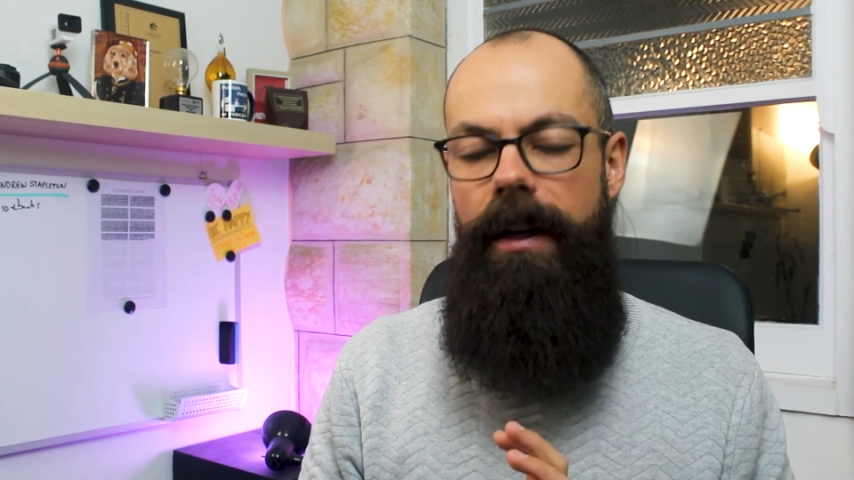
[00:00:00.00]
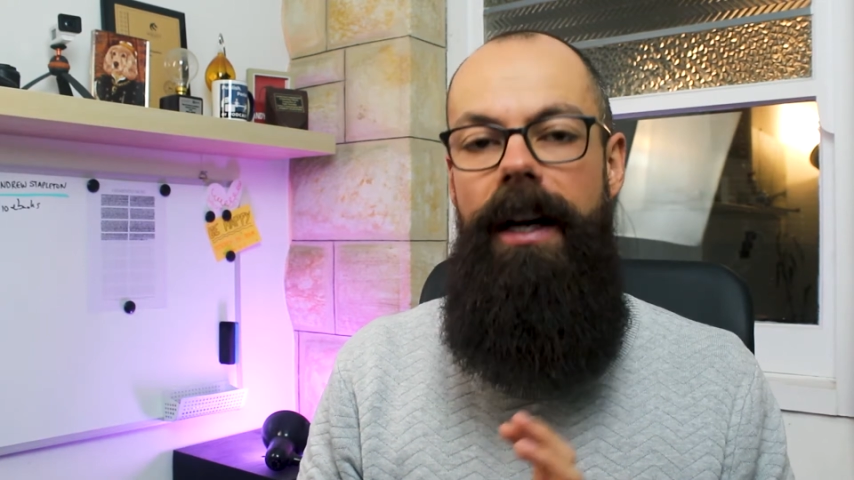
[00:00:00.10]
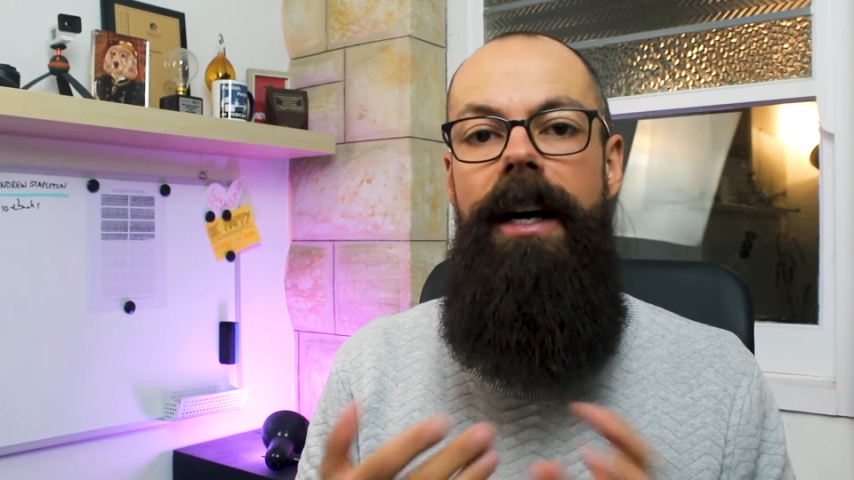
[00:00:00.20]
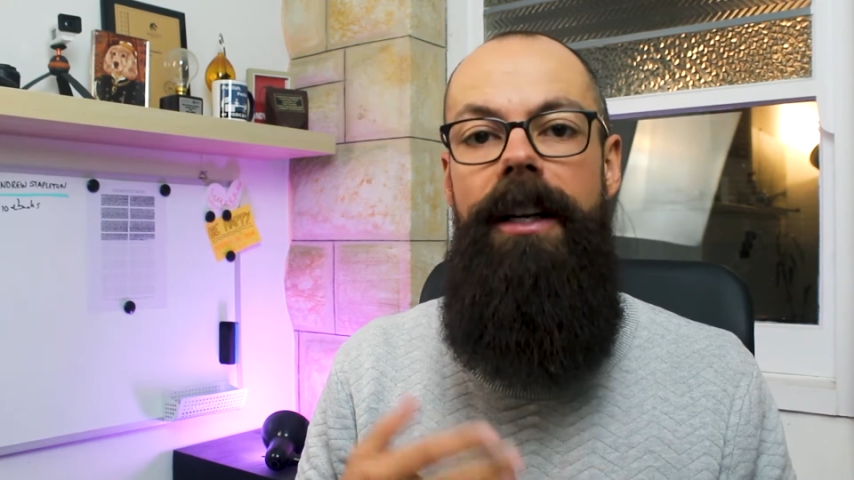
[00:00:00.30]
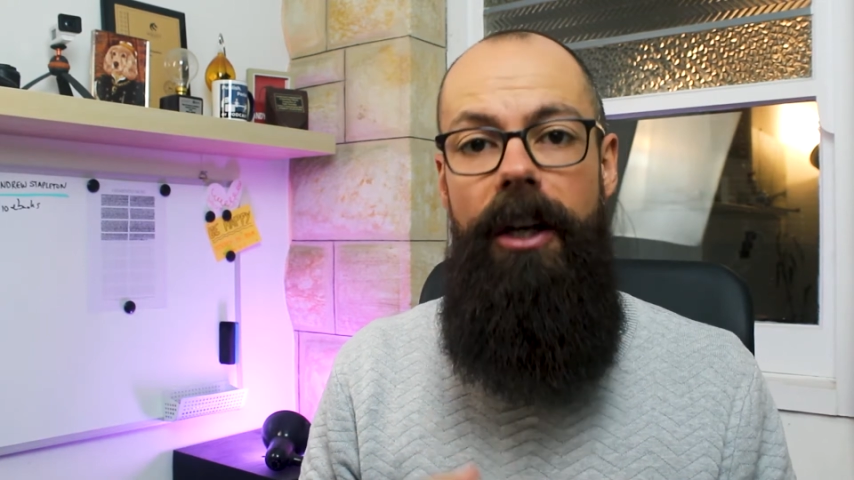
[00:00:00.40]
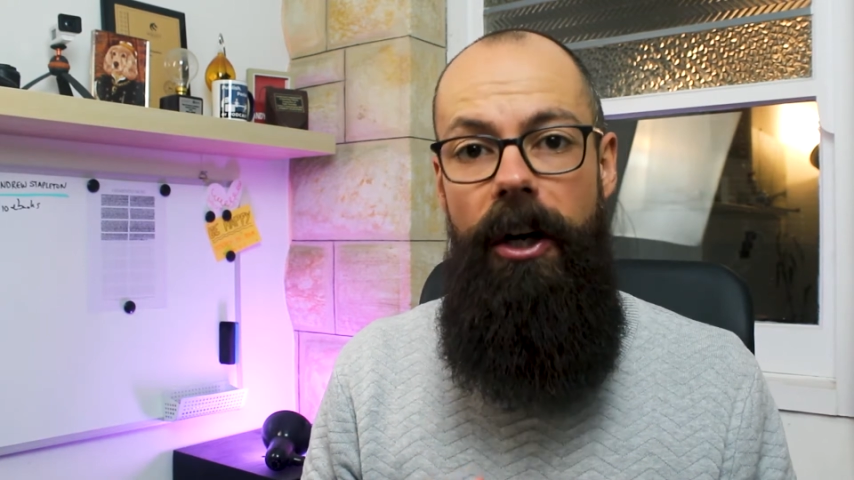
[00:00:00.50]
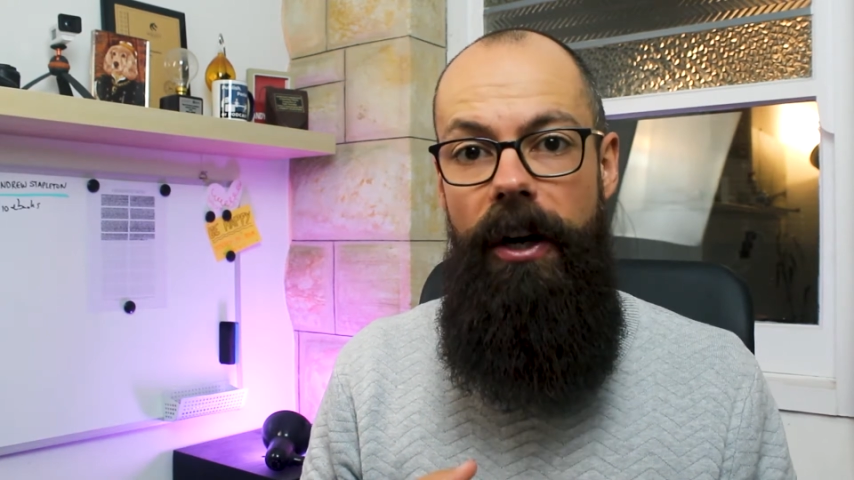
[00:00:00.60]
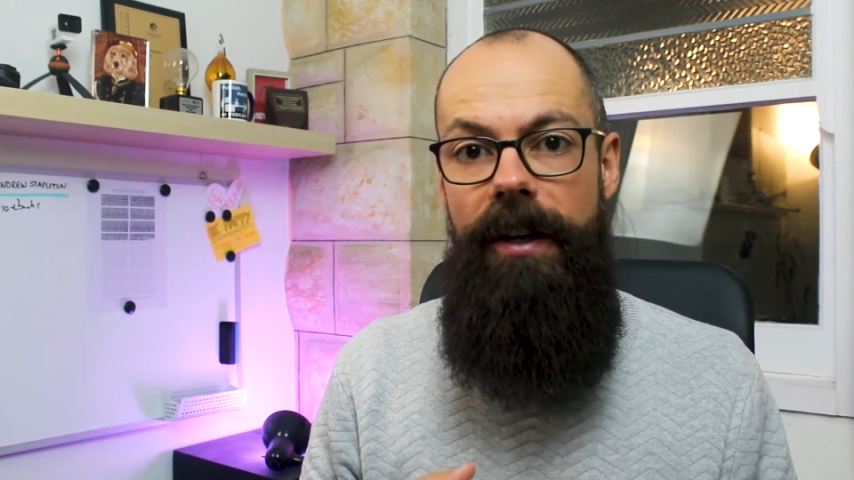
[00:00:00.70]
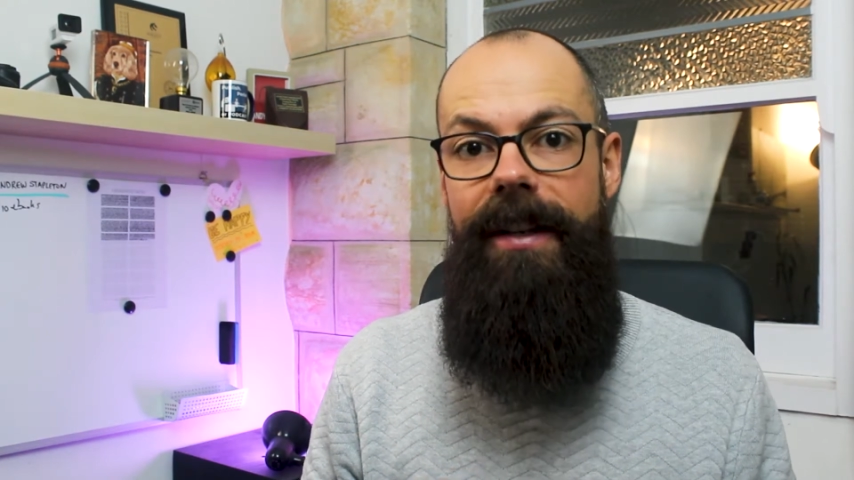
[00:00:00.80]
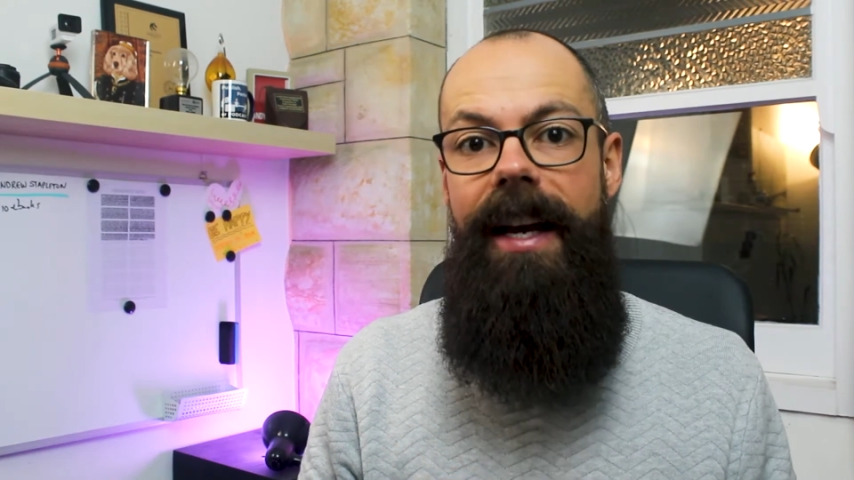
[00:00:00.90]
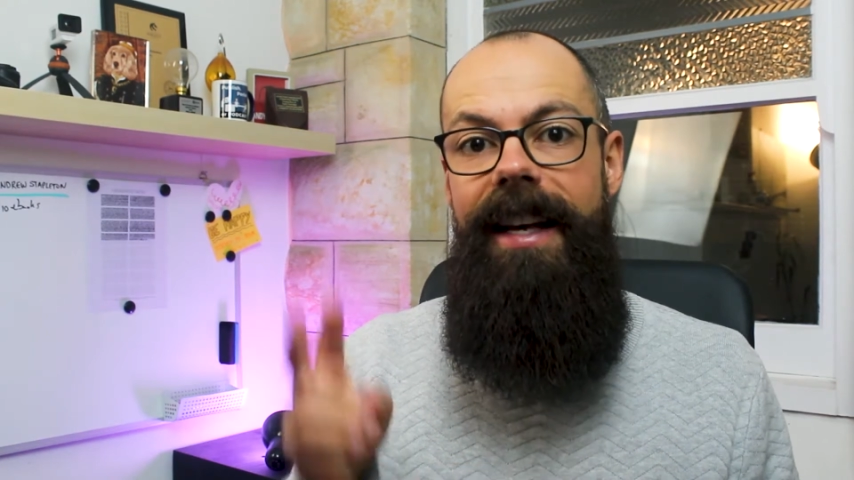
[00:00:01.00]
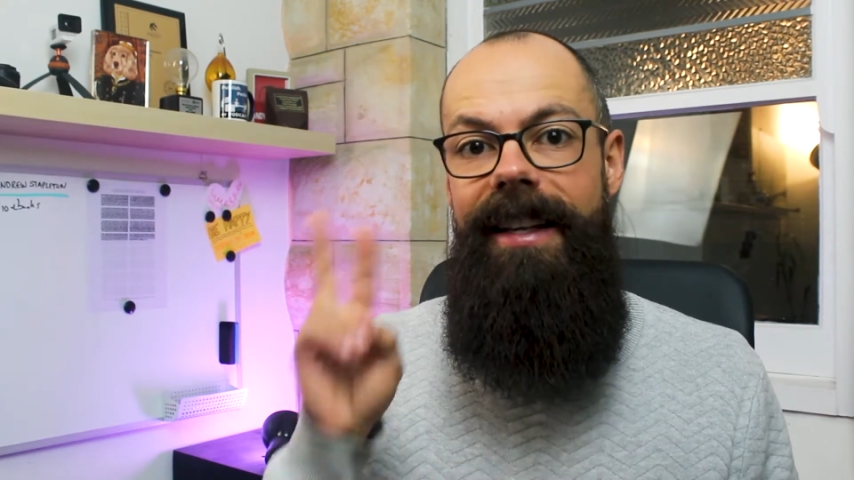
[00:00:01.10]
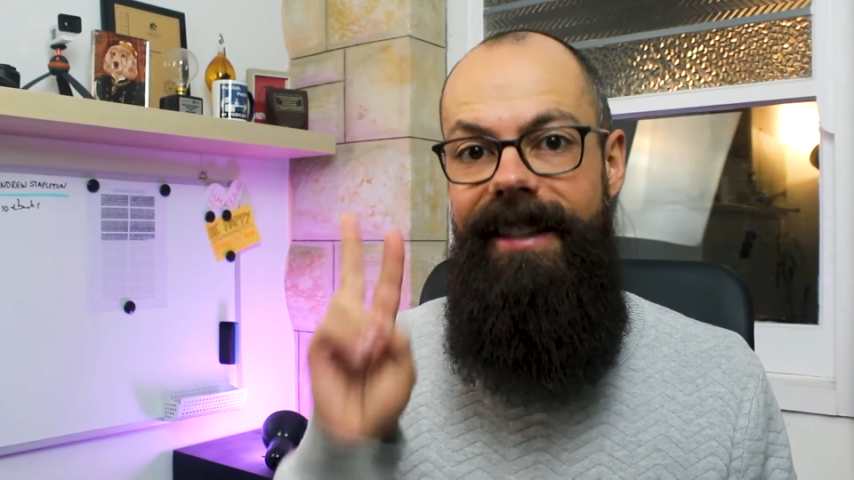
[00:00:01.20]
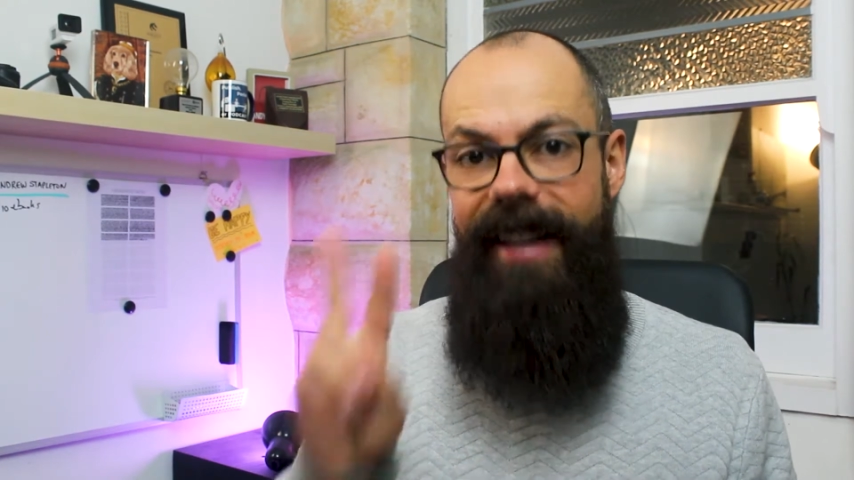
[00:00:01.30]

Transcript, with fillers: uh, occurs. The